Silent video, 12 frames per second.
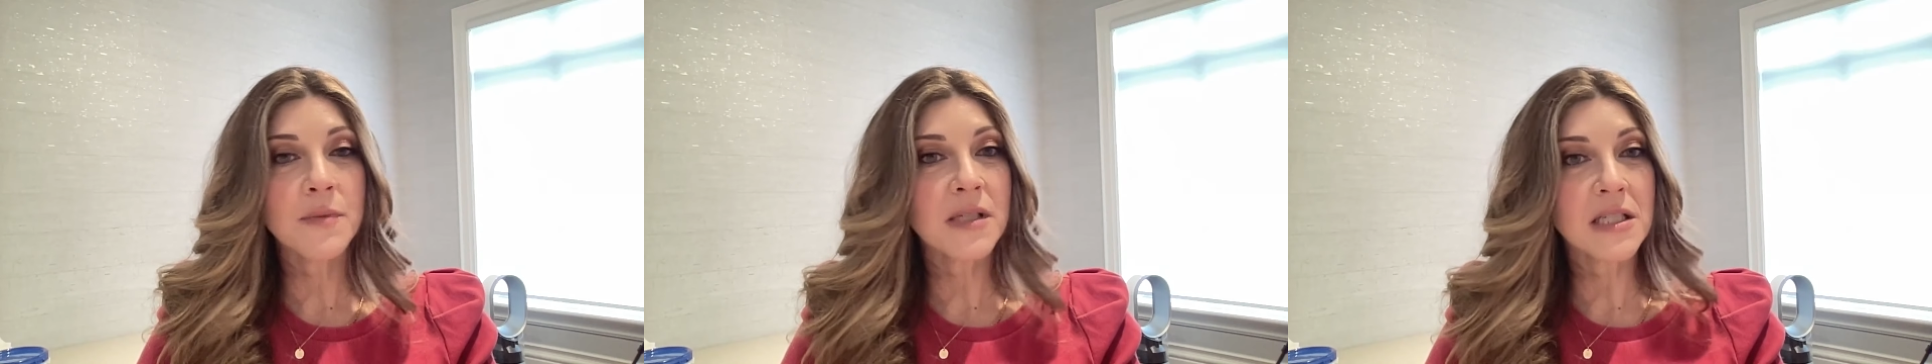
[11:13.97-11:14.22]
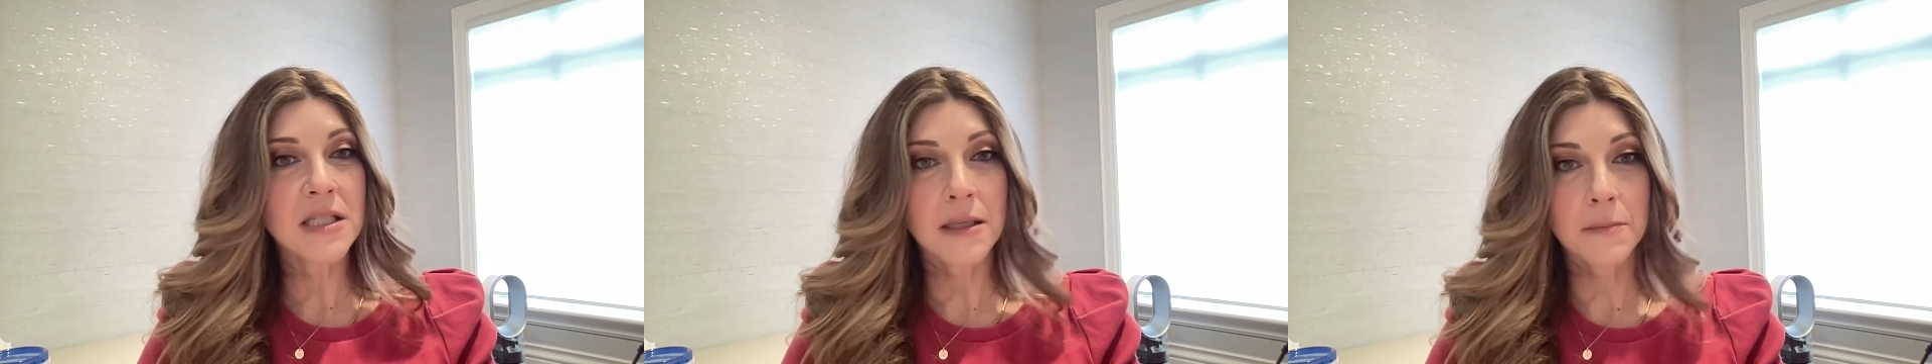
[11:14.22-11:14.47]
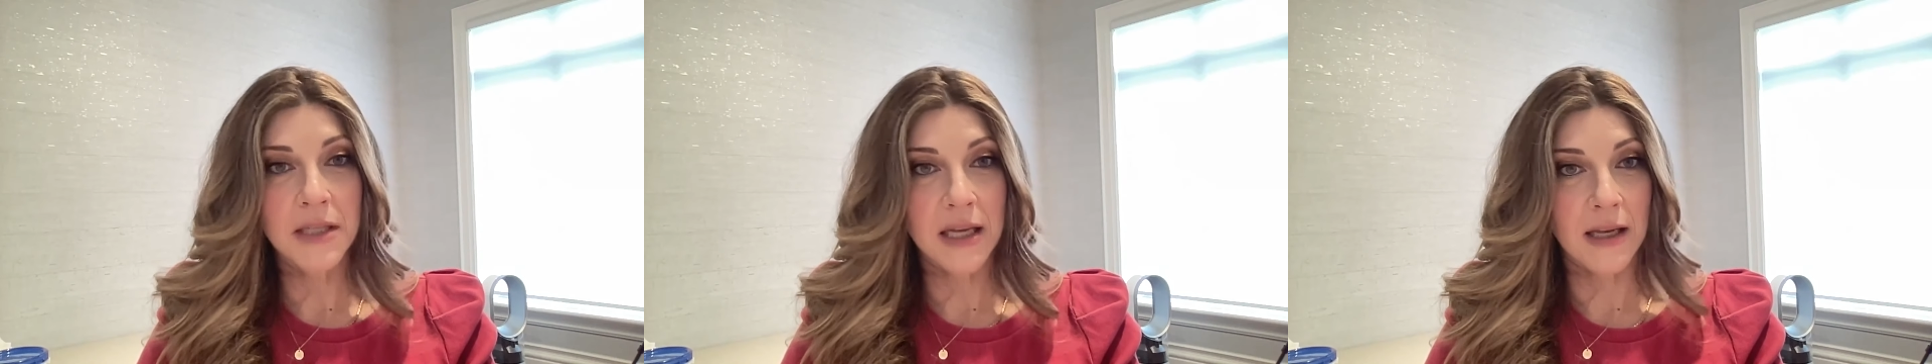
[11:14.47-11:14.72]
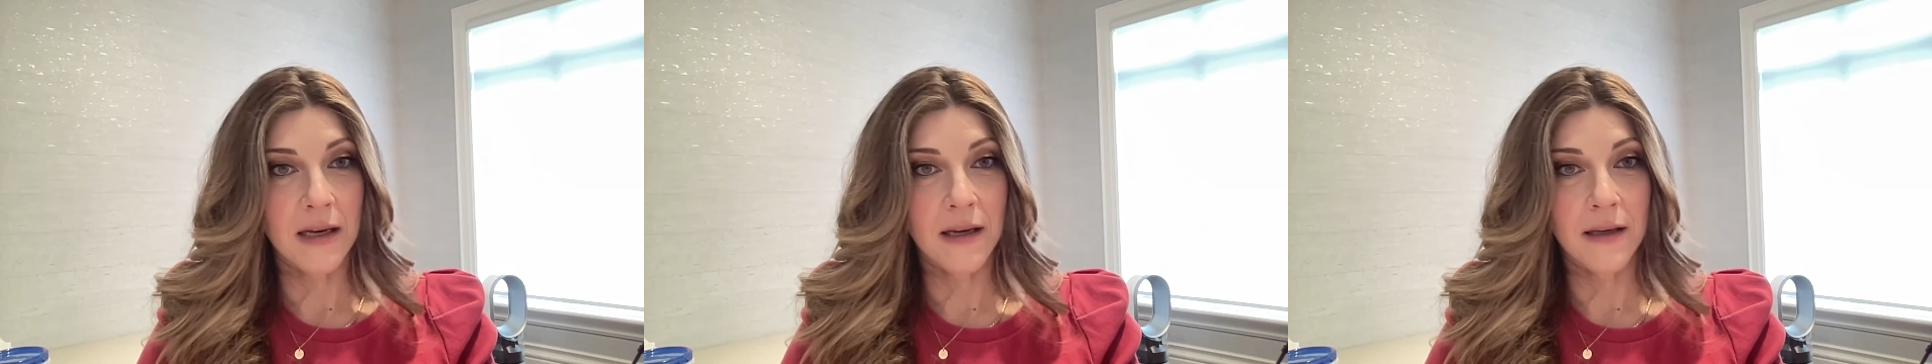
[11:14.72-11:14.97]

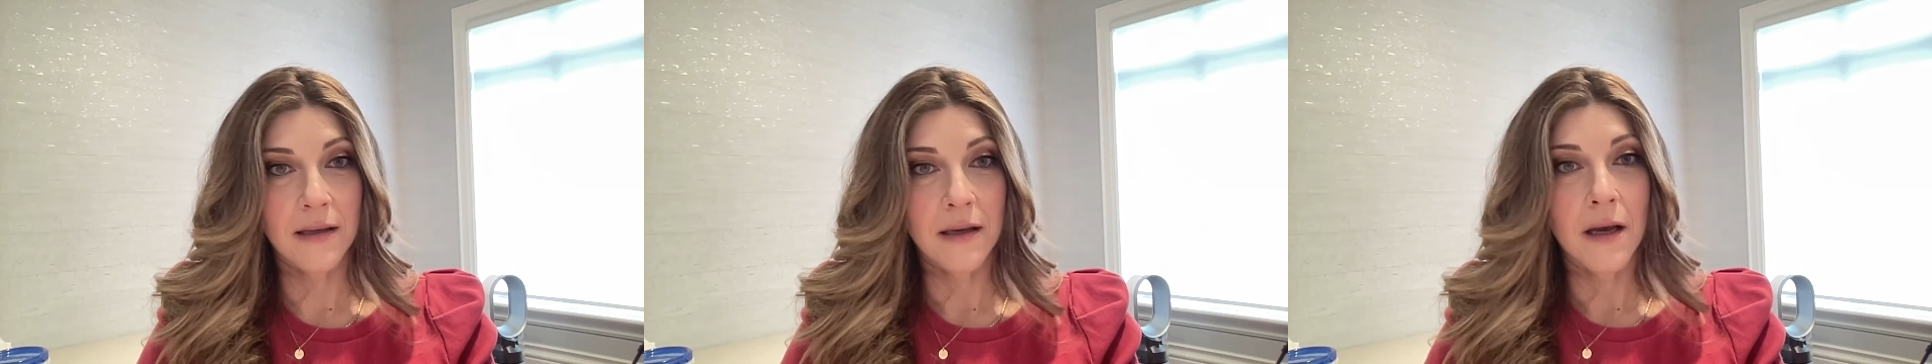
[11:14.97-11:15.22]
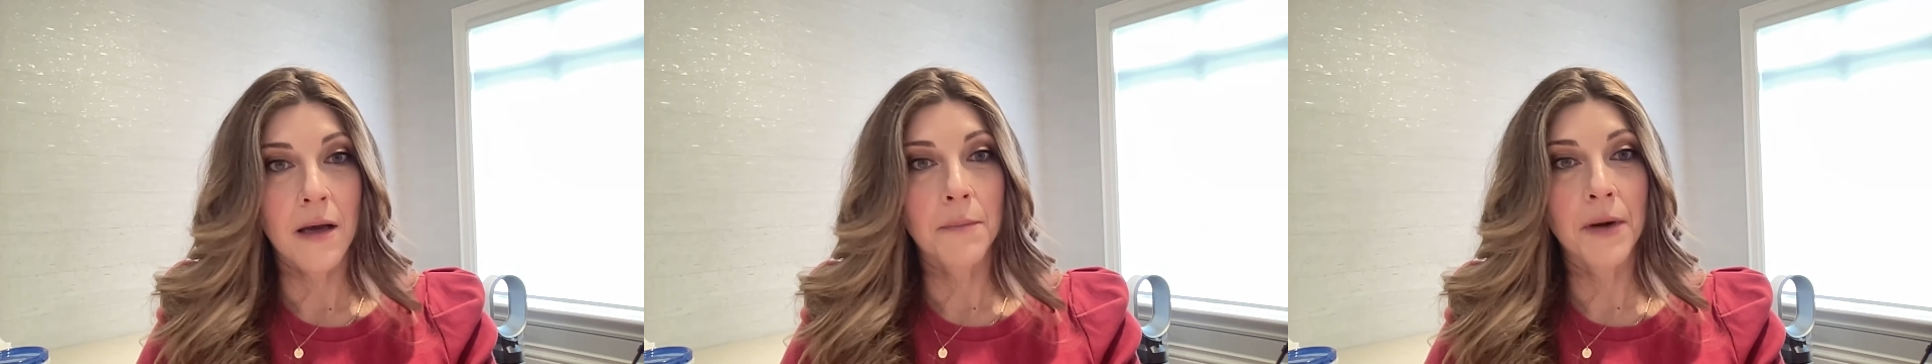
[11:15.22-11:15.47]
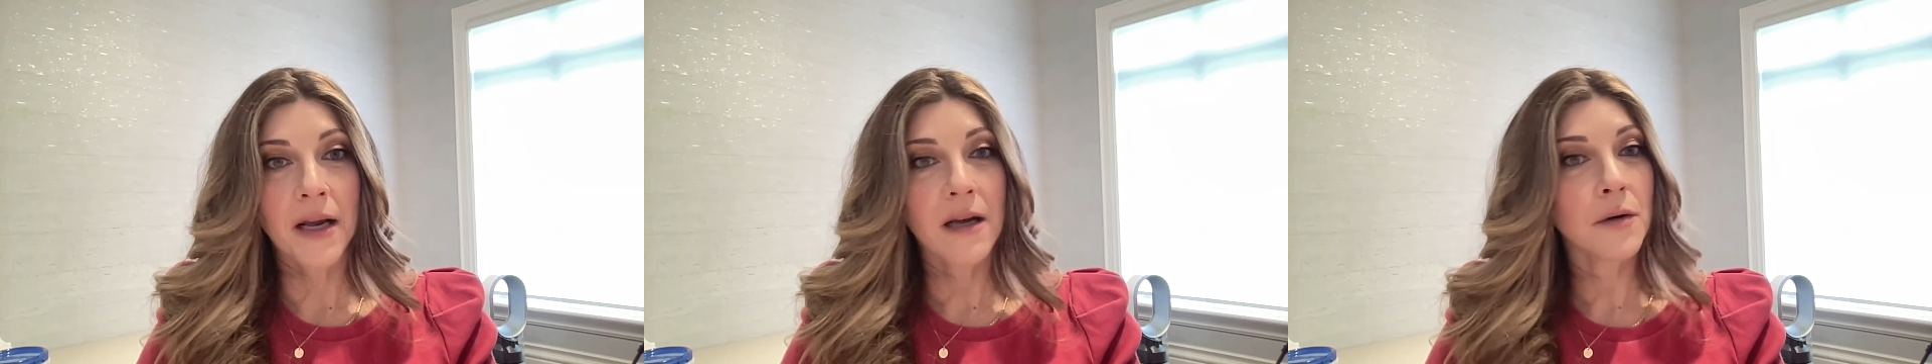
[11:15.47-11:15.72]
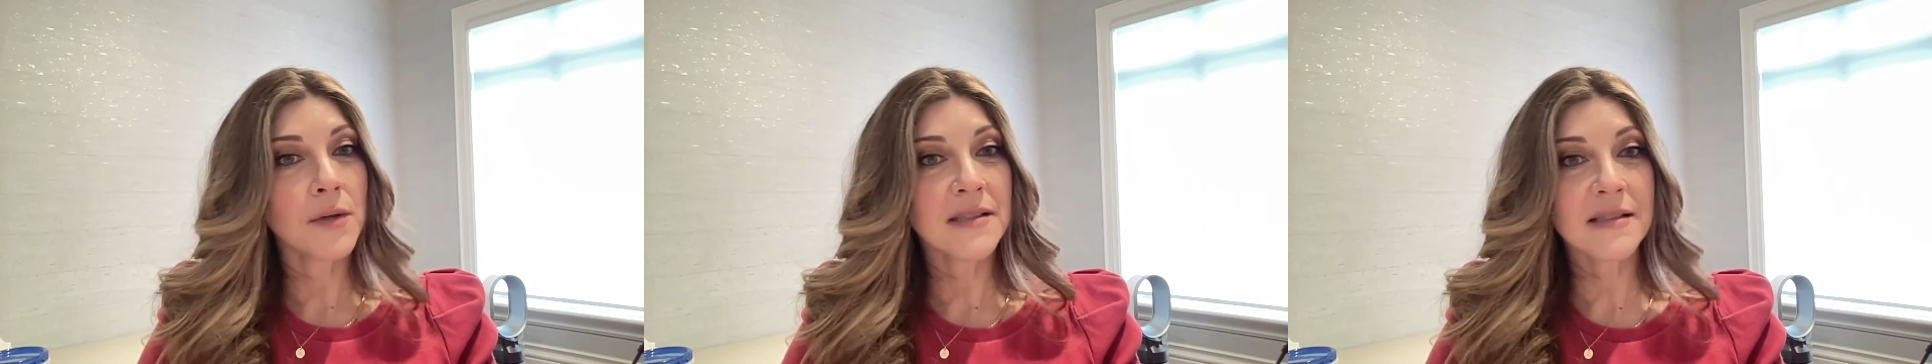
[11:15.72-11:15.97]
intimidating, but I always